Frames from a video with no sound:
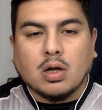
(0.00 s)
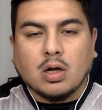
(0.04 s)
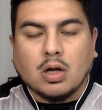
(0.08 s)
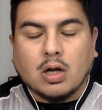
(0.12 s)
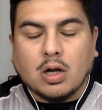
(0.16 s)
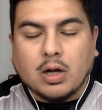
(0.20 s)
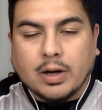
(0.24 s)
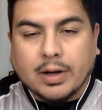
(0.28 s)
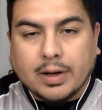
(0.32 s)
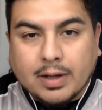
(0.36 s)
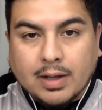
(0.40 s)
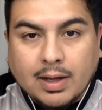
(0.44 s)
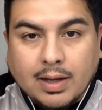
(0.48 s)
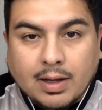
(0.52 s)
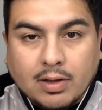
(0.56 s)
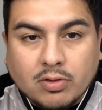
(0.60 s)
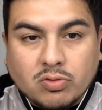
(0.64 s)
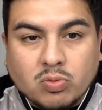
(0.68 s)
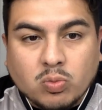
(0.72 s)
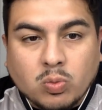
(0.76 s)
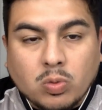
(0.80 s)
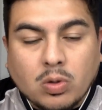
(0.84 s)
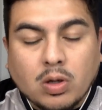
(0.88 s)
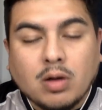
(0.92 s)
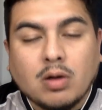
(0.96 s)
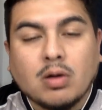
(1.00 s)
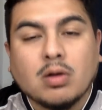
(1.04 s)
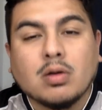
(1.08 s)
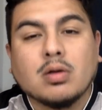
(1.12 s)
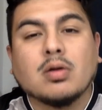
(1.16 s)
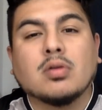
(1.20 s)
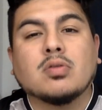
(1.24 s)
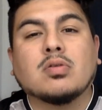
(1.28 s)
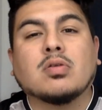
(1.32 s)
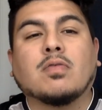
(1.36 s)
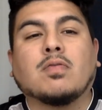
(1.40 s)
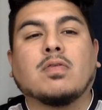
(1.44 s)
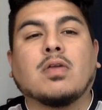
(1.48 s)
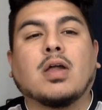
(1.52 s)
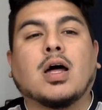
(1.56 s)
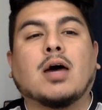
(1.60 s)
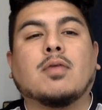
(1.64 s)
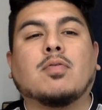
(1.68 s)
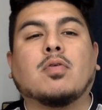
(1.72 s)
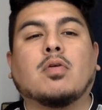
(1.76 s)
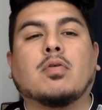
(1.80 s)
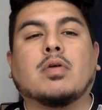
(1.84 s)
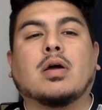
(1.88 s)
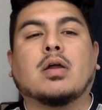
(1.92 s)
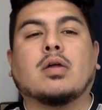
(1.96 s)
Alright guys, welcome to
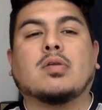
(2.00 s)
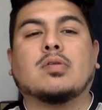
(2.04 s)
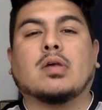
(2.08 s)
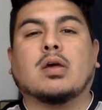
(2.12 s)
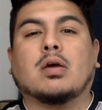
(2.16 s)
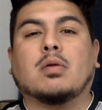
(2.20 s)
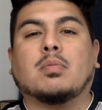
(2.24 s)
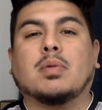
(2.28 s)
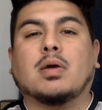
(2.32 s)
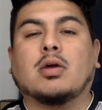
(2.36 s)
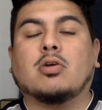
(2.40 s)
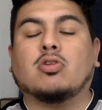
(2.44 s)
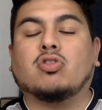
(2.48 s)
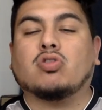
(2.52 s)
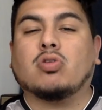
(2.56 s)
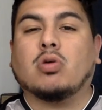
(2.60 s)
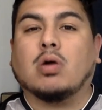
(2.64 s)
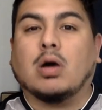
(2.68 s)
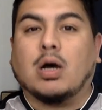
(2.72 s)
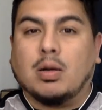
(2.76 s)
Flav Oriana's MMA Show.